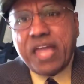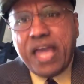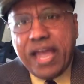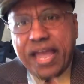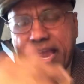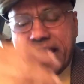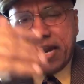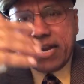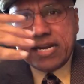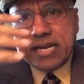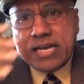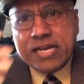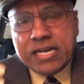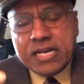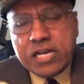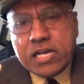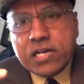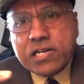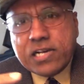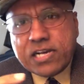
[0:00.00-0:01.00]
and
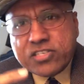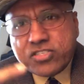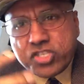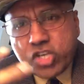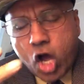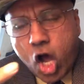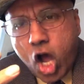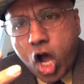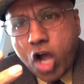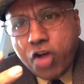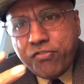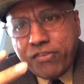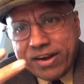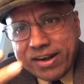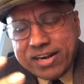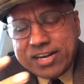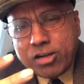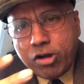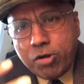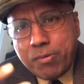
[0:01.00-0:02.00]
a strong
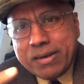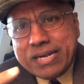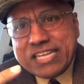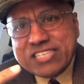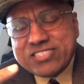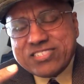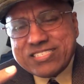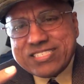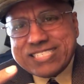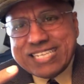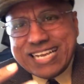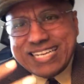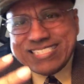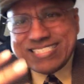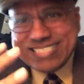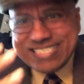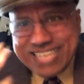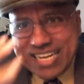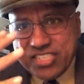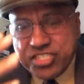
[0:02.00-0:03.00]
federal government is
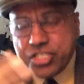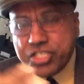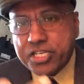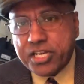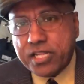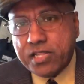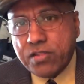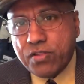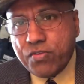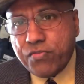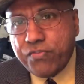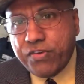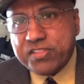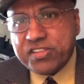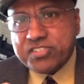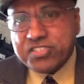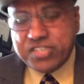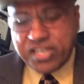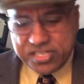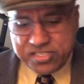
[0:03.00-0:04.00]
essential for the
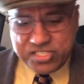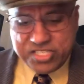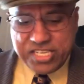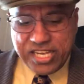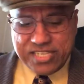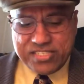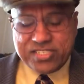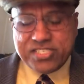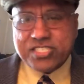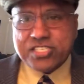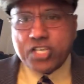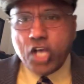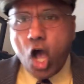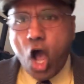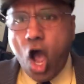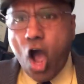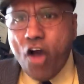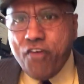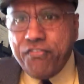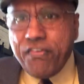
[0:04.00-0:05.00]
success
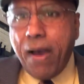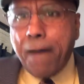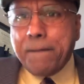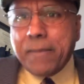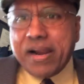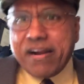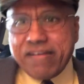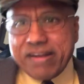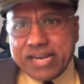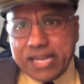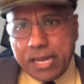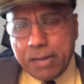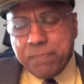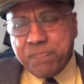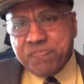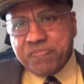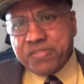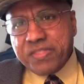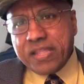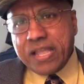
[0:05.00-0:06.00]
of America.
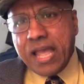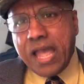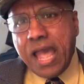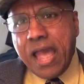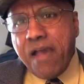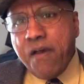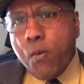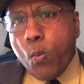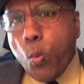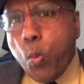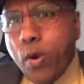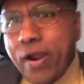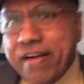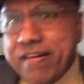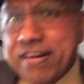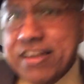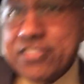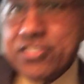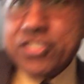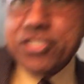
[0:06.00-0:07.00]

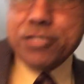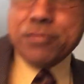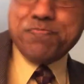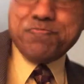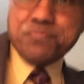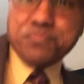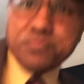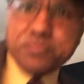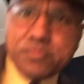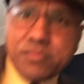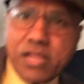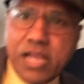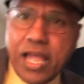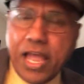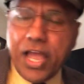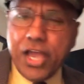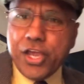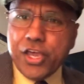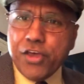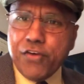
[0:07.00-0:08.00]
Whereas
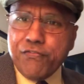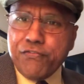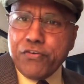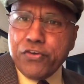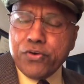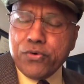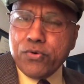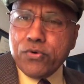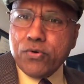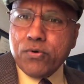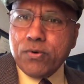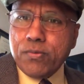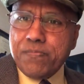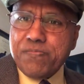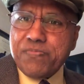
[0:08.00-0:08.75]
if you